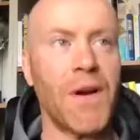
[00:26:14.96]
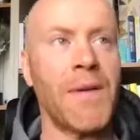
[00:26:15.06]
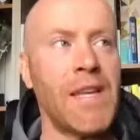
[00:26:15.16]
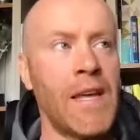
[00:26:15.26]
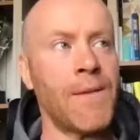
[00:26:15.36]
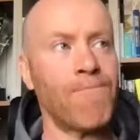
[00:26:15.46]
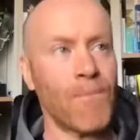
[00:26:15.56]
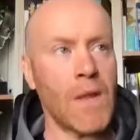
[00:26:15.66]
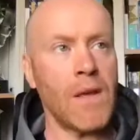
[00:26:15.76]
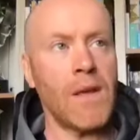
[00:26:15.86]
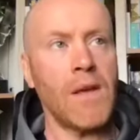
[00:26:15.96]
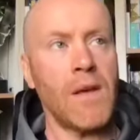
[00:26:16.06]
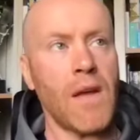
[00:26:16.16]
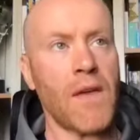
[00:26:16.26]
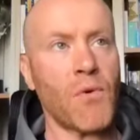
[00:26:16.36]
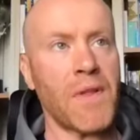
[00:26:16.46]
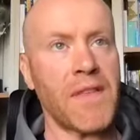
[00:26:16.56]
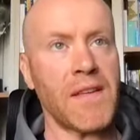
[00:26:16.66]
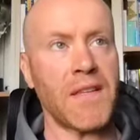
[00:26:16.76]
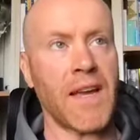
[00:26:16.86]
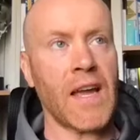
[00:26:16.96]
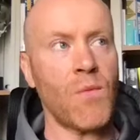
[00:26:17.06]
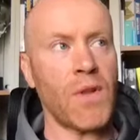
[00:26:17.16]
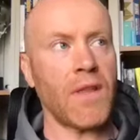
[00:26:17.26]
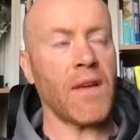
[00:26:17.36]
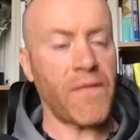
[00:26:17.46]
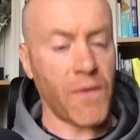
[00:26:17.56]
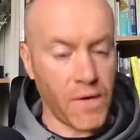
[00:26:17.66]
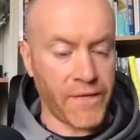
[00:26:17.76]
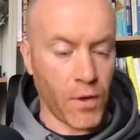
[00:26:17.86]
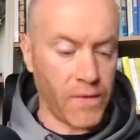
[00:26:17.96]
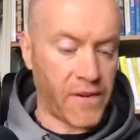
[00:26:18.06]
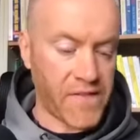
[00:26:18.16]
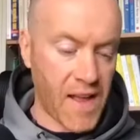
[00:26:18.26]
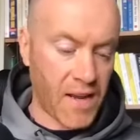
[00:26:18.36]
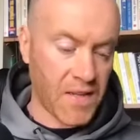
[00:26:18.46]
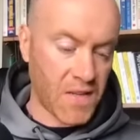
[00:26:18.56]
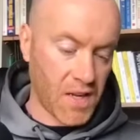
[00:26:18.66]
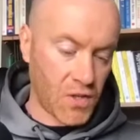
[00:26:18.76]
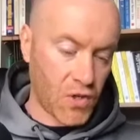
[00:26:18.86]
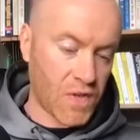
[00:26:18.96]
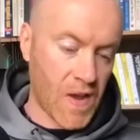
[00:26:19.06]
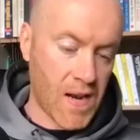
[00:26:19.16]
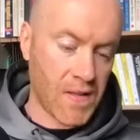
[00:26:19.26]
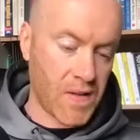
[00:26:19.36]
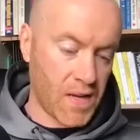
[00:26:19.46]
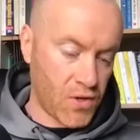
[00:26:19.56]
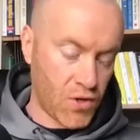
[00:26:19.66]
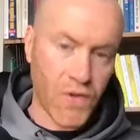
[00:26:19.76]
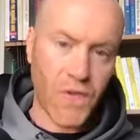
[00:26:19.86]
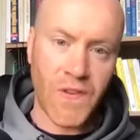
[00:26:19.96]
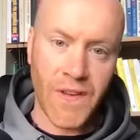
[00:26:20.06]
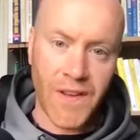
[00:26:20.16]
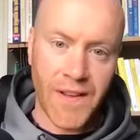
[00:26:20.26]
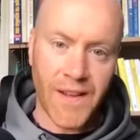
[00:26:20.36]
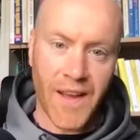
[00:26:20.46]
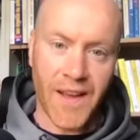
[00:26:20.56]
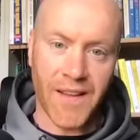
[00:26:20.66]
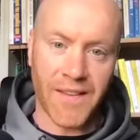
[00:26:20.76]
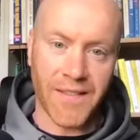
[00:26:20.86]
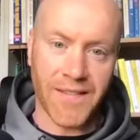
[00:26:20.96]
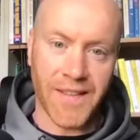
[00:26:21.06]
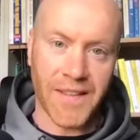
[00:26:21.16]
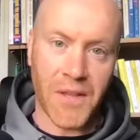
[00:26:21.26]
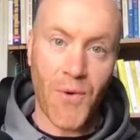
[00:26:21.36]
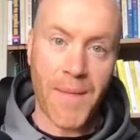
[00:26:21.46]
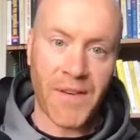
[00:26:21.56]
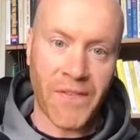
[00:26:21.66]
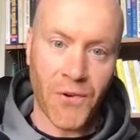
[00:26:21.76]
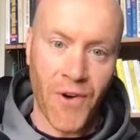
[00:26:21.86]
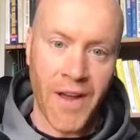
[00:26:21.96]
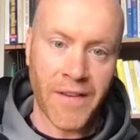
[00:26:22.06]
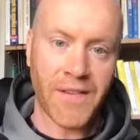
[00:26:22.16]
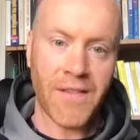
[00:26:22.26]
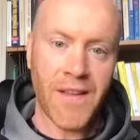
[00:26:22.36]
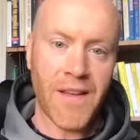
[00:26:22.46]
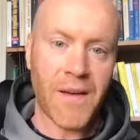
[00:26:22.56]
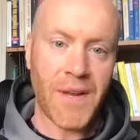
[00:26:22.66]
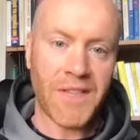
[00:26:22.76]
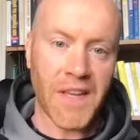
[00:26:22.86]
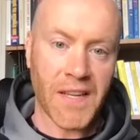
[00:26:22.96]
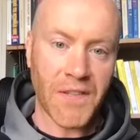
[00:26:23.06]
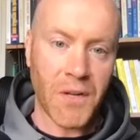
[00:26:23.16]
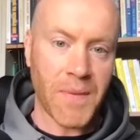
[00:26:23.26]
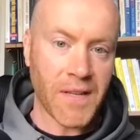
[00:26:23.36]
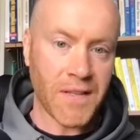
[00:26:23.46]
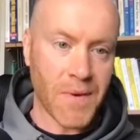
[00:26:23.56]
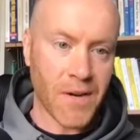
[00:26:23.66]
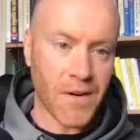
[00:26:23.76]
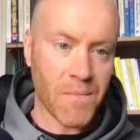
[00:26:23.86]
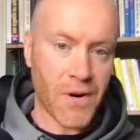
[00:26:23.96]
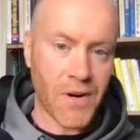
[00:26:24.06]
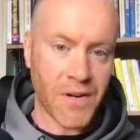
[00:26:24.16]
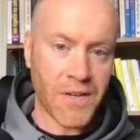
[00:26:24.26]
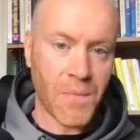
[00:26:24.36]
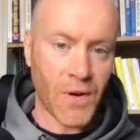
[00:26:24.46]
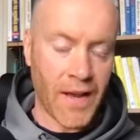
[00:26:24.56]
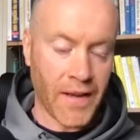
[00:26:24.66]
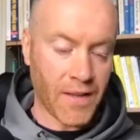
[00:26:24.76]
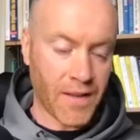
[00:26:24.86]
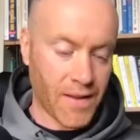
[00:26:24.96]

I mean, everyone thinks, again, when they think food and fuel for fat loss, that it's just salads and it's just the rabbit food, right? And I'm not saying it's all pizza, beer and burgers, but like,